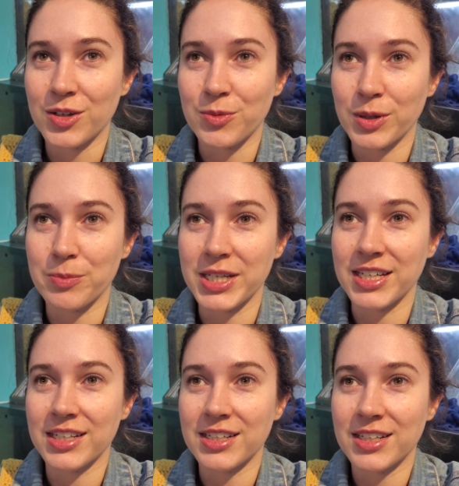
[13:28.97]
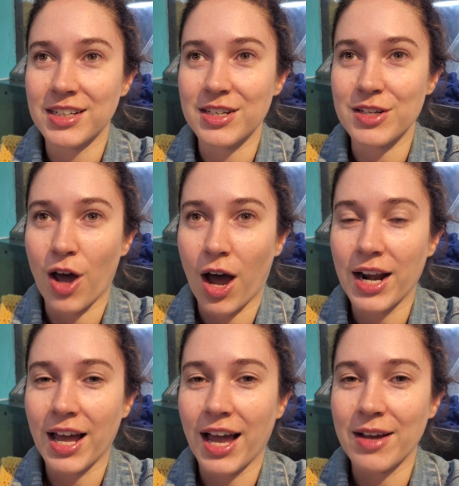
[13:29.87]
will be
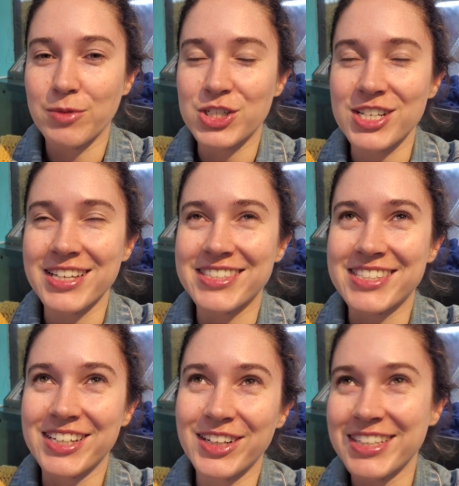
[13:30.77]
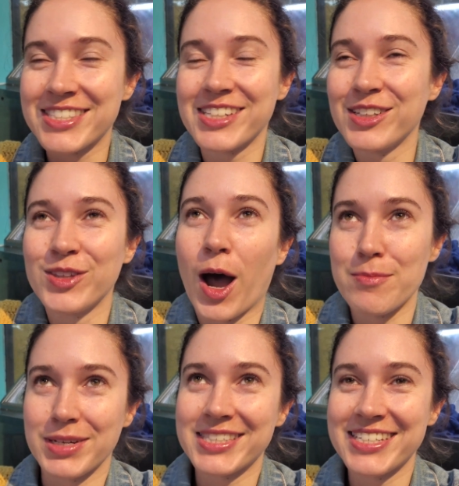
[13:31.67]
not which is still it's still
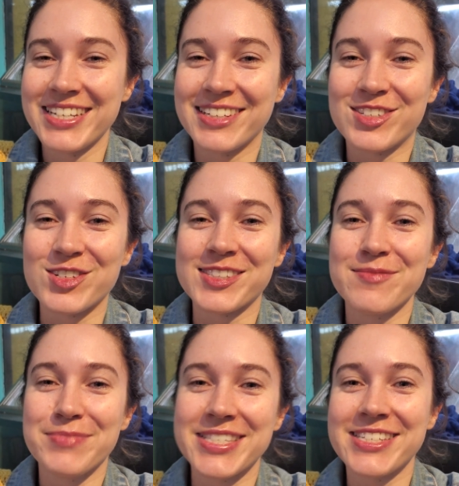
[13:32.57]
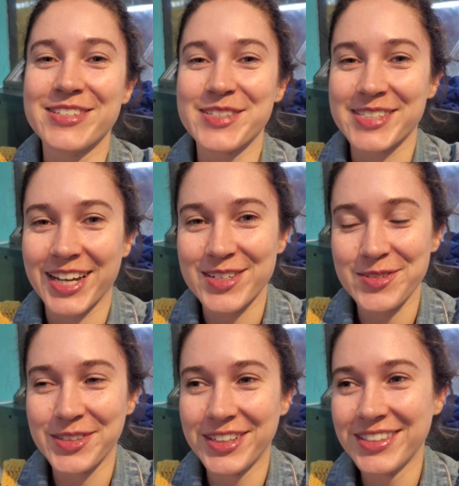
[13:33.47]
not busy. It's just the busier
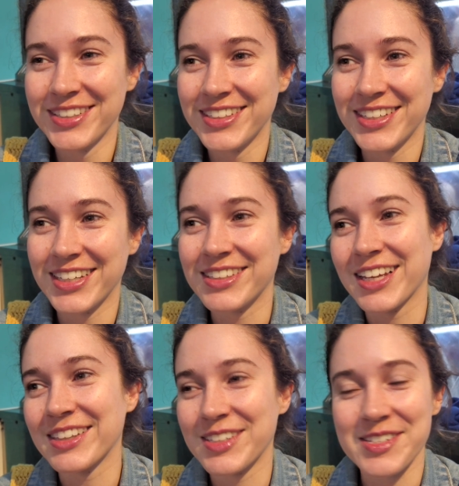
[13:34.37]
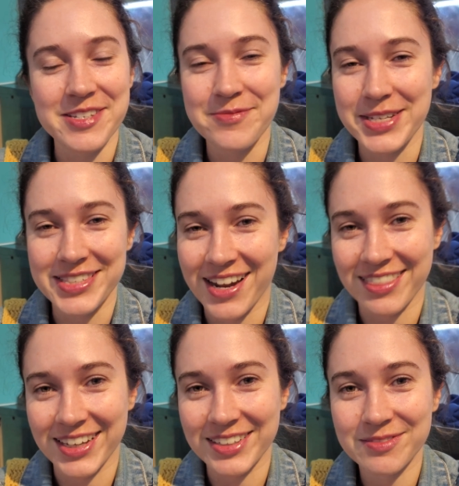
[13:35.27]
schedule. It like literally means
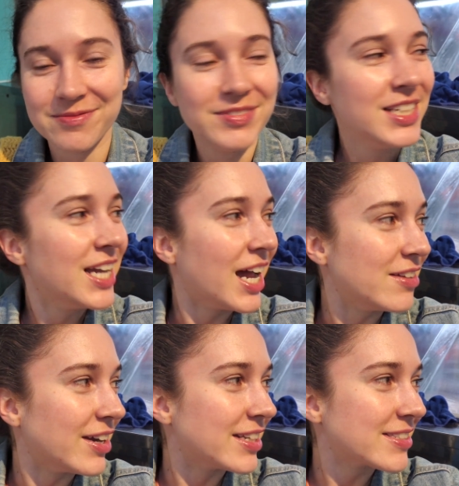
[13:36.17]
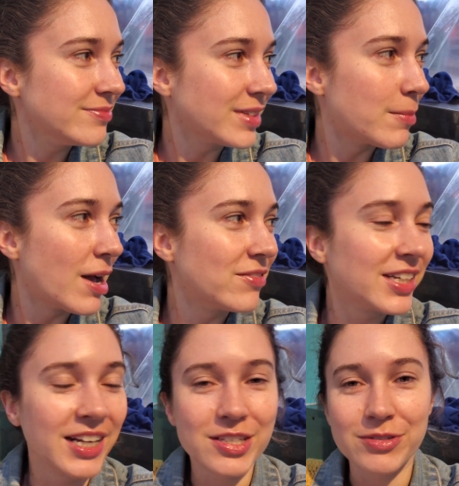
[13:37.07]
nothing. Anyways, I'm having
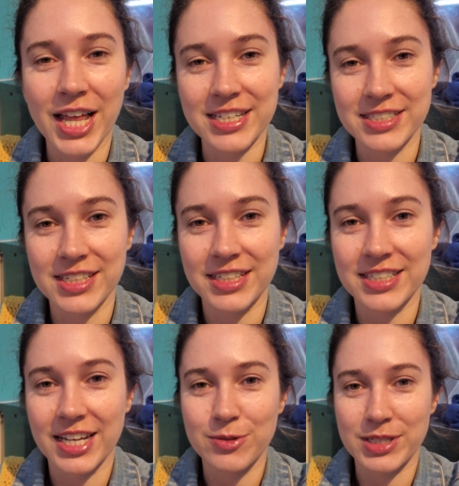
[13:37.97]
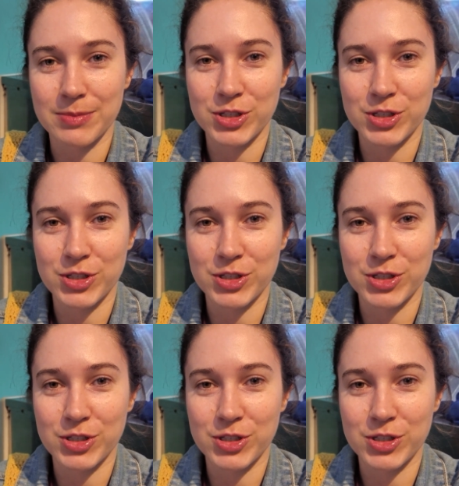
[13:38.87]
a nice relaxing day today doing some